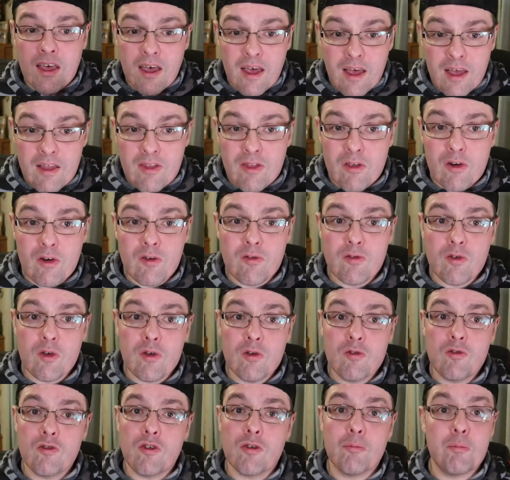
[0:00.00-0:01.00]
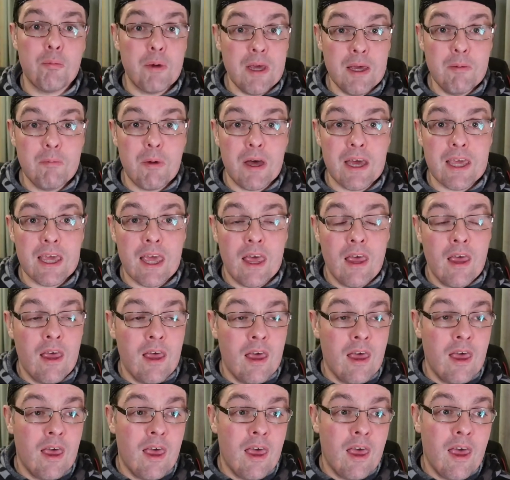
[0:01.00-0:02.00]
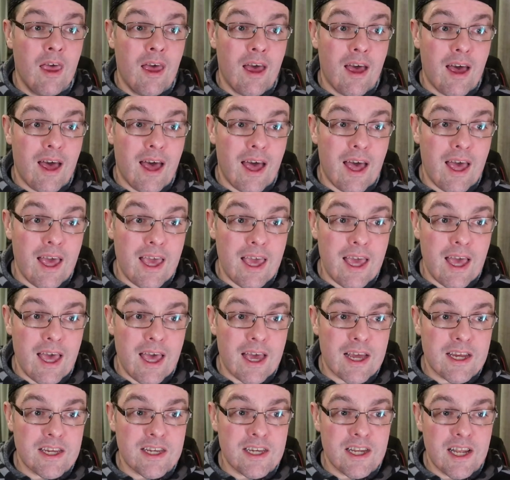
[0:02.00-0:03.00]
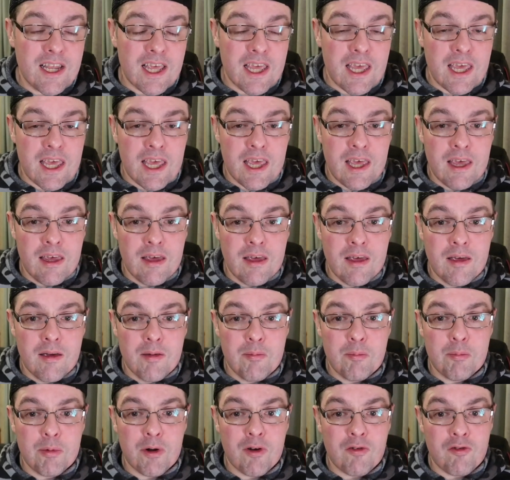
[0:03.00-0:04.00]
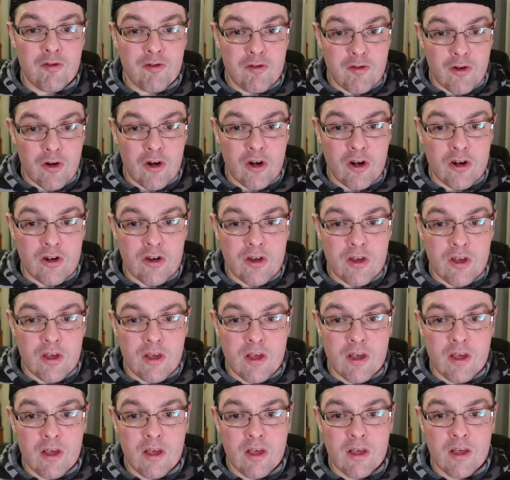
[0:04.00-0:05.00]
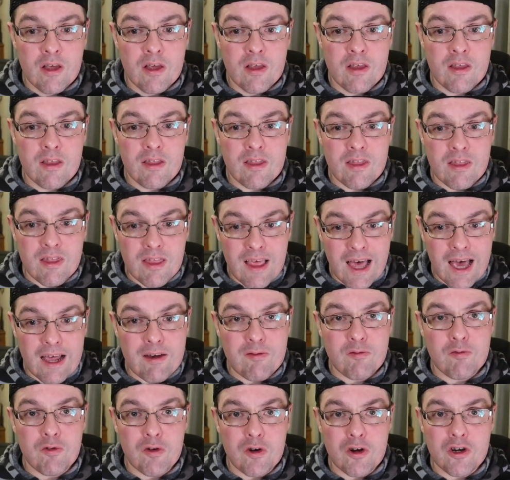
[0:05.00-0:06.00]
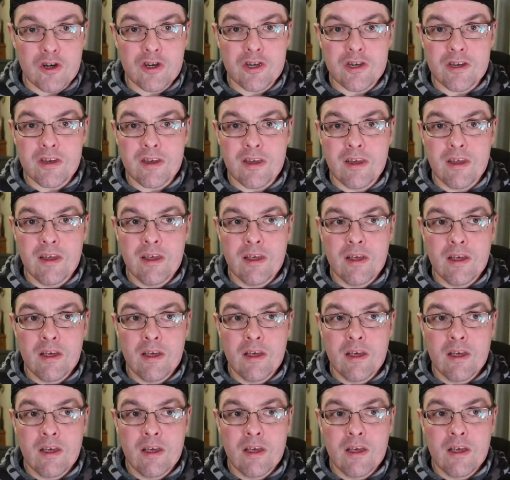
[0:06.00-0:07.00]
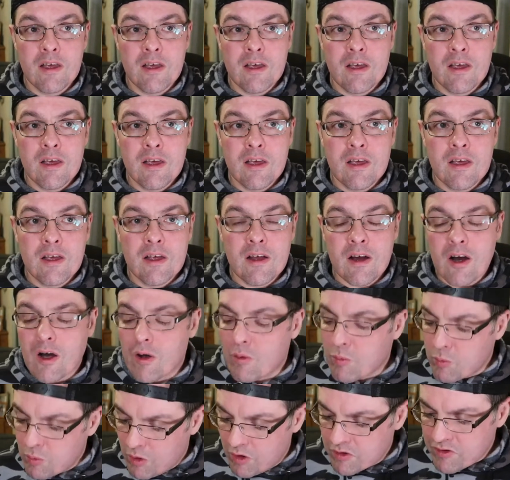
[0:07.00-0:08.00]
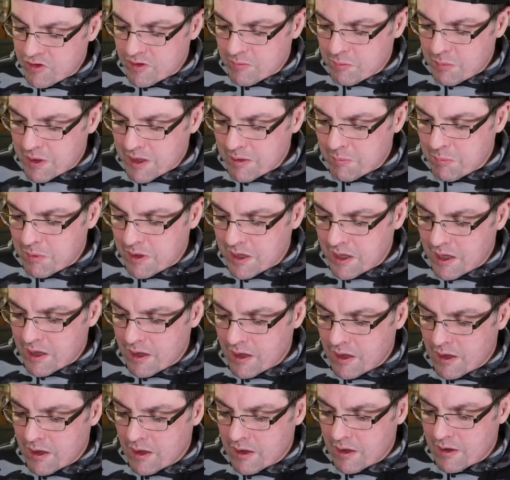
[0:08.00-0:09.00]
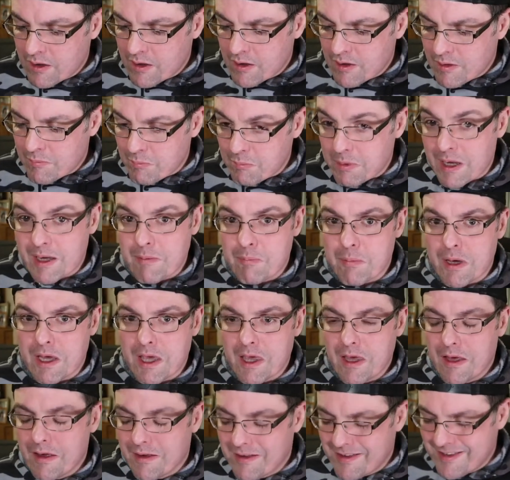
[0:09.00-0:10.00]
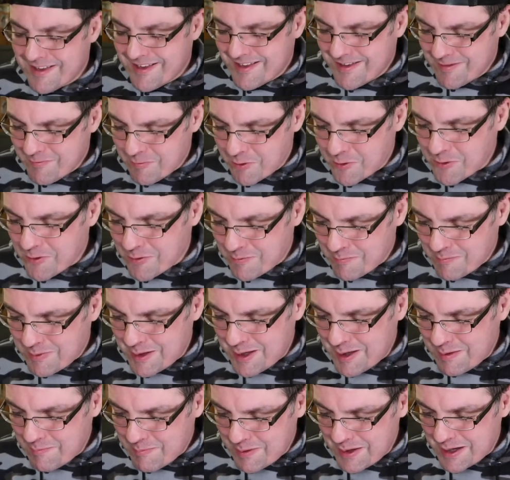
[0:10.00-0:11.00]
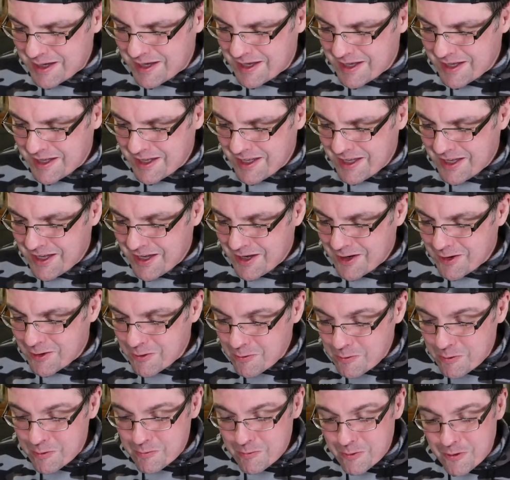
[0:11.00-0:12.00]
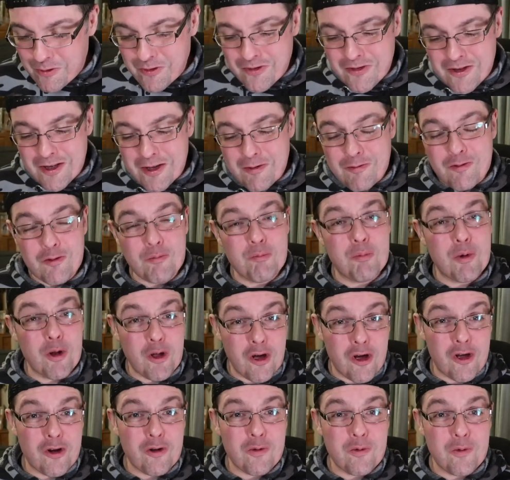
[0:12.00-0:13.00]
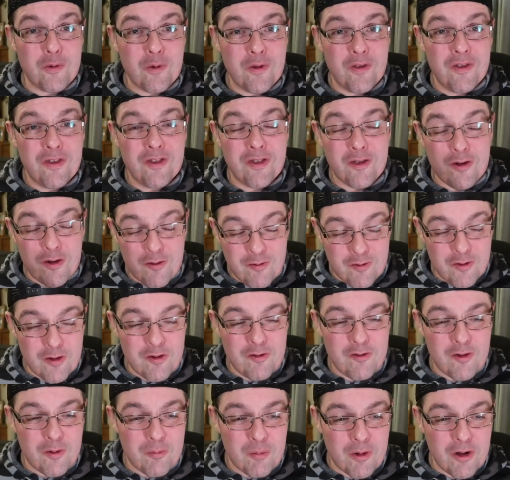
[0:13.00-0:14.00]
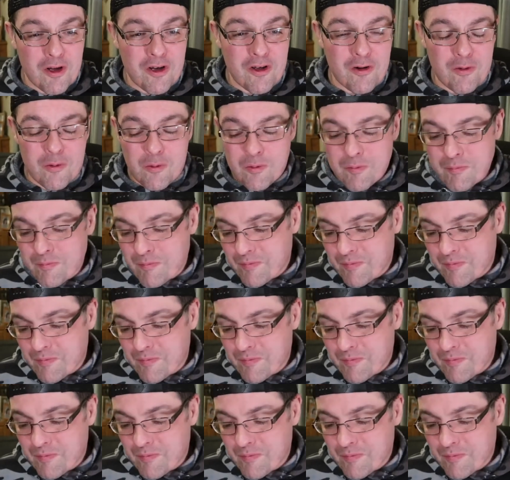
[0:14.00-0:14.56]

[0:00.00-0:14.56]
in the review for Be Big, I actually preferred that version. Or was it Big Big? Big Big. Was it Be Big? No, it wasn't. It was Blotto. The review for Blotto.